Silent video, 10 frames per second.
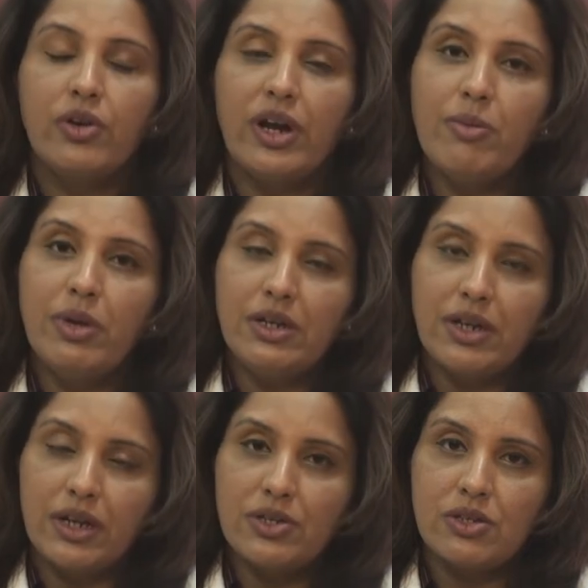Treadmill
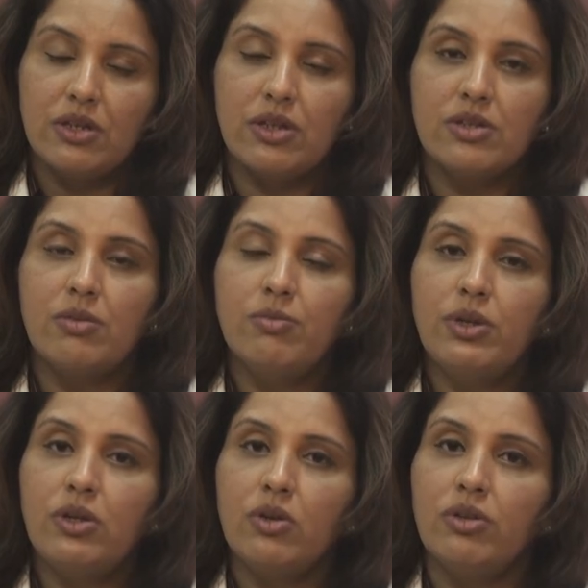test is a
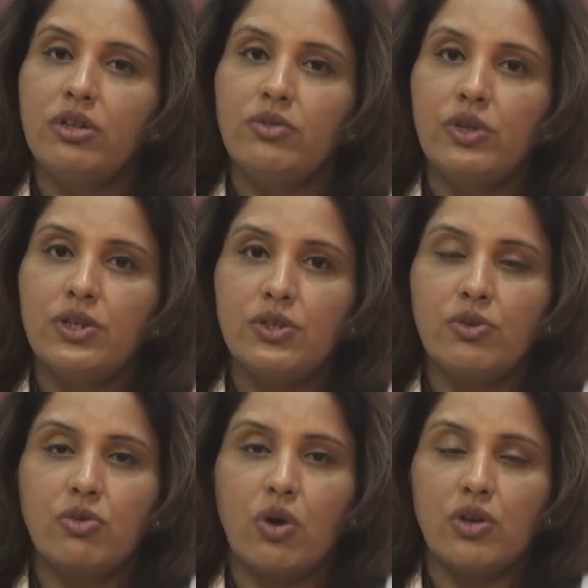simple,
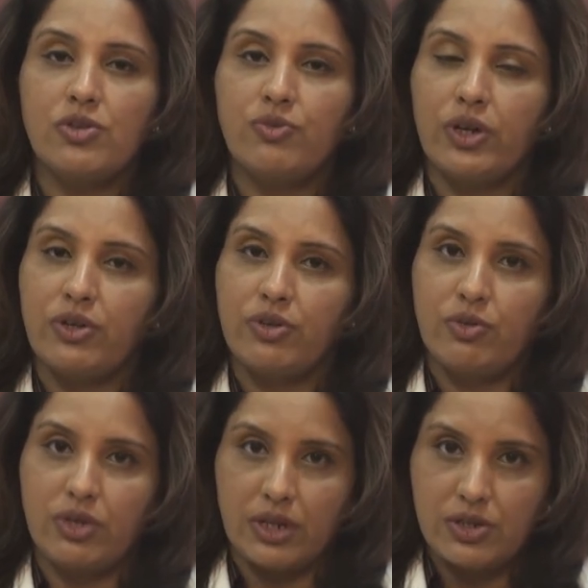non-invasive,
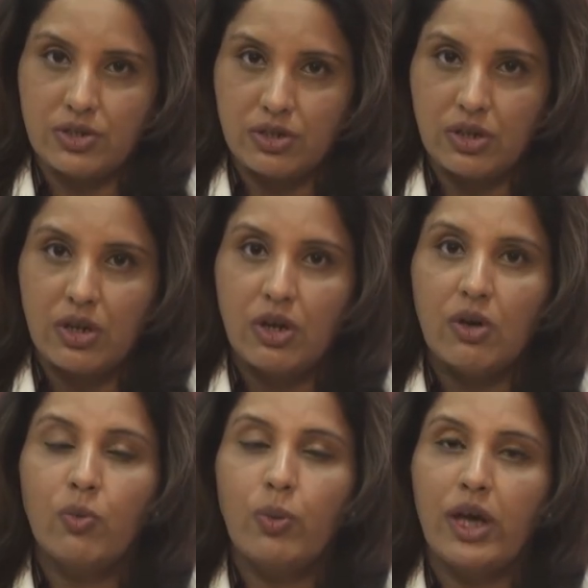cost-effective test
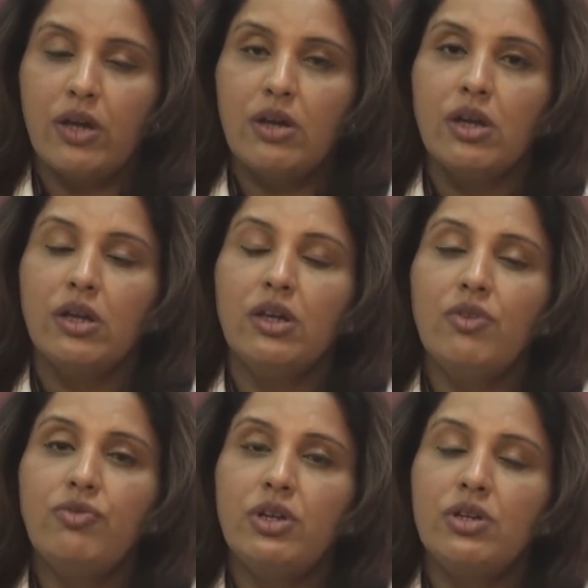where
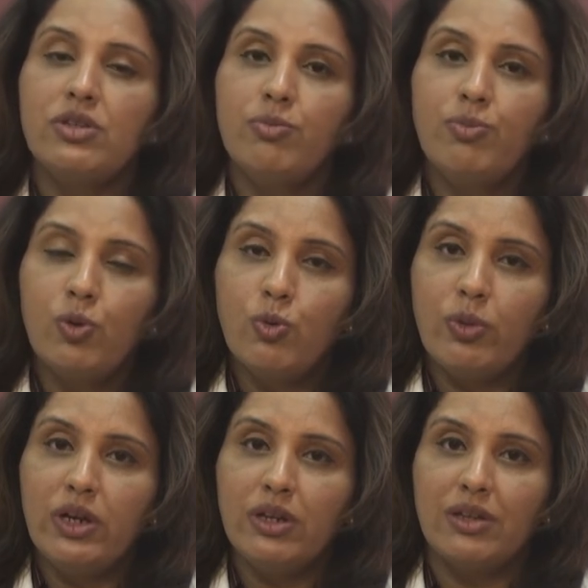if there is
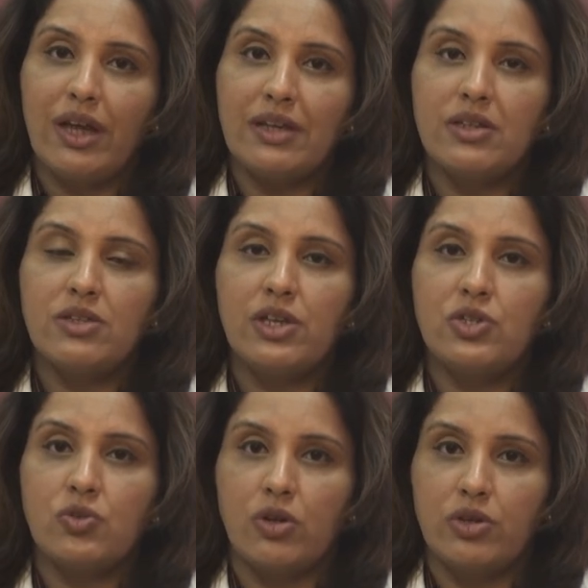improvement in the
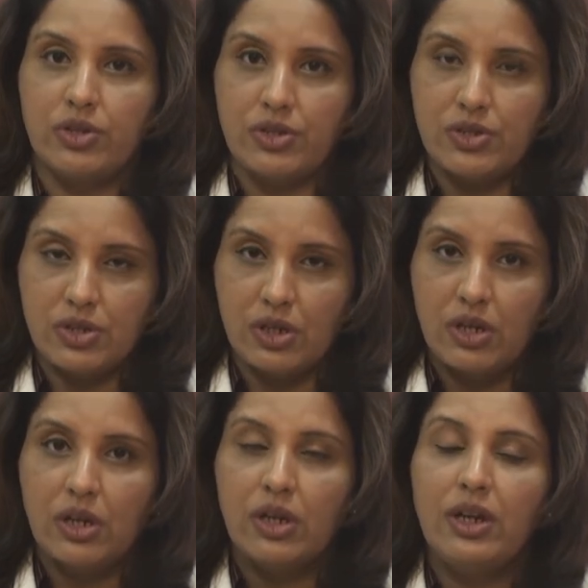exercise tolerance,
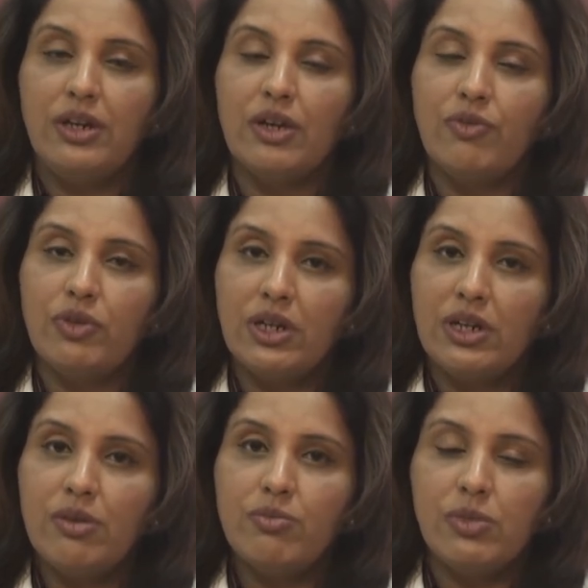it
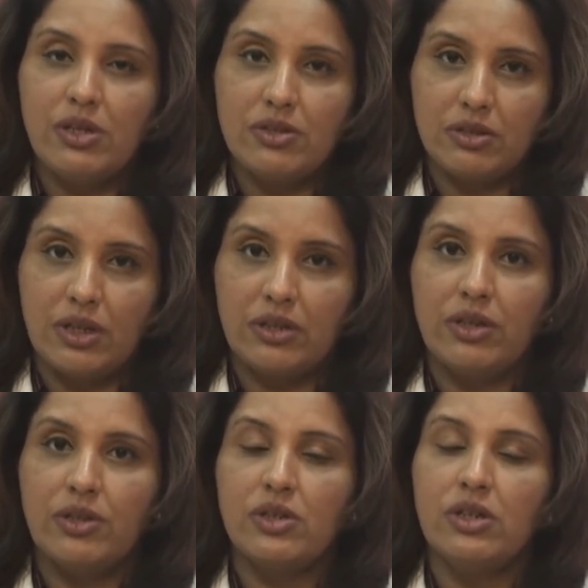definitely means that
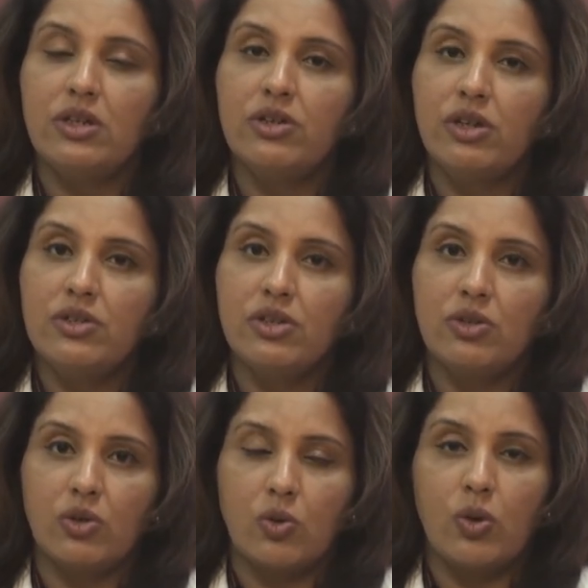there is an increase
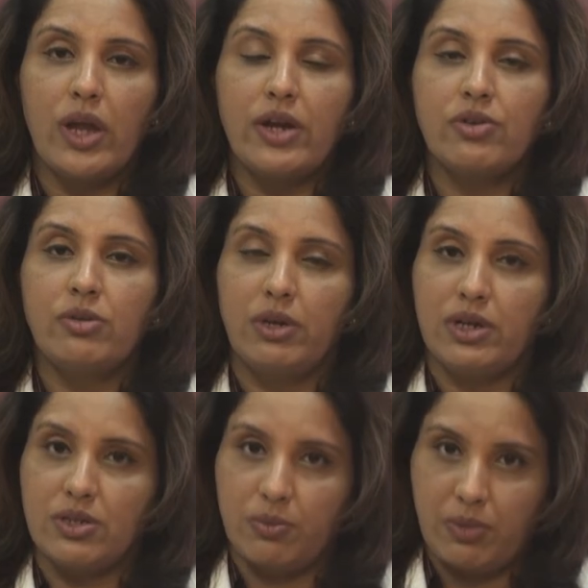in the collateral
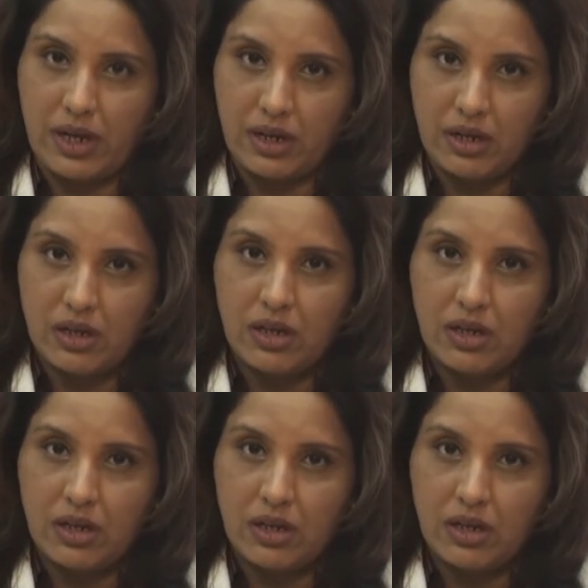blood supply.